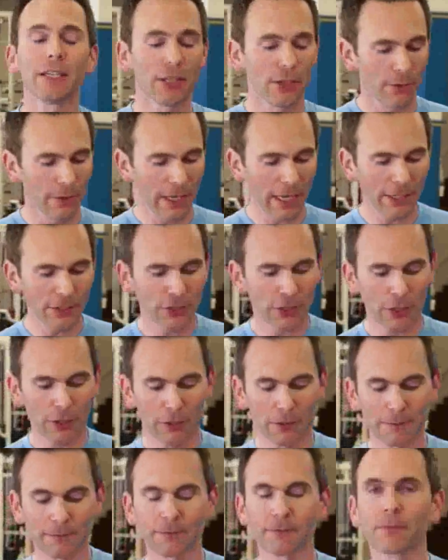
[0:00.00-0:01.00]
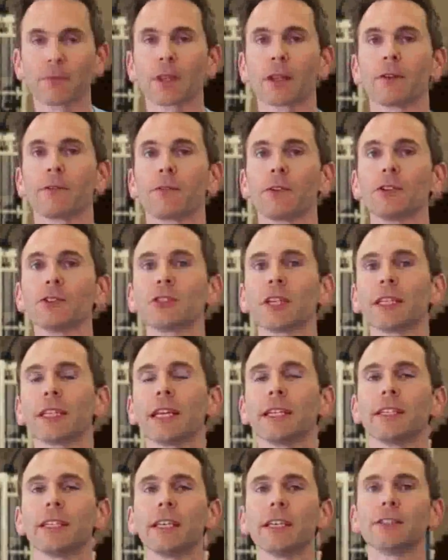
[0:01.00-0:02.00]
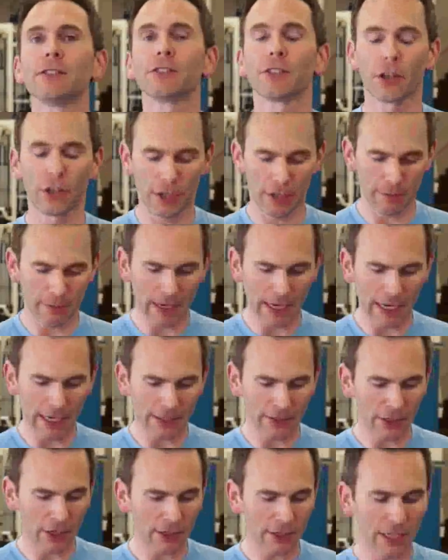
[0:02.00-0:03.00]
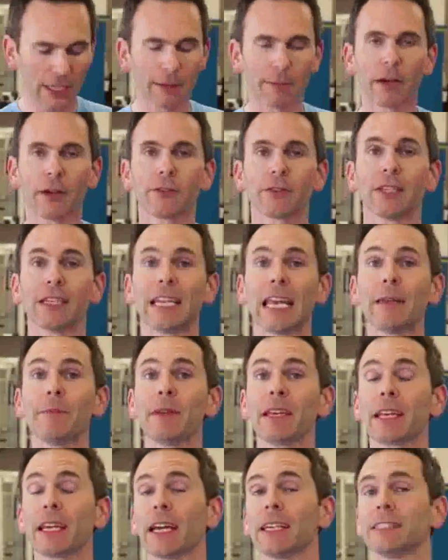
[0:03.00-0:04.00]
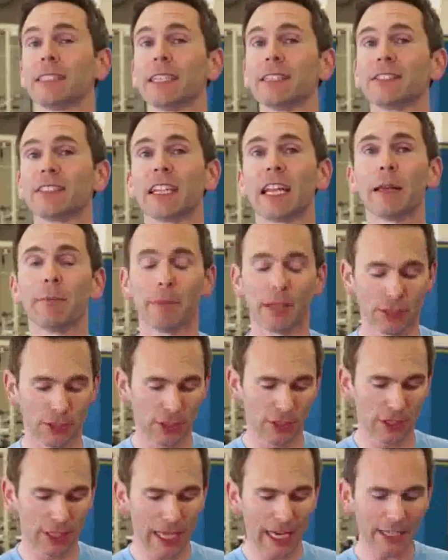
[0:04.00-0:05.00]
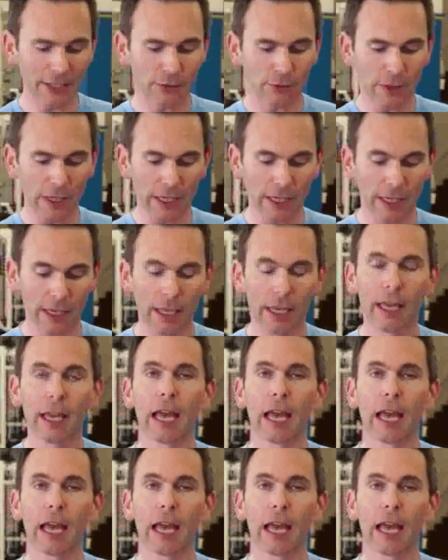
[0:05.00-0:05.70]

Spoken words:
Q&A show. First, I'd like to get started by talking about the naming contest that I mentioned last week.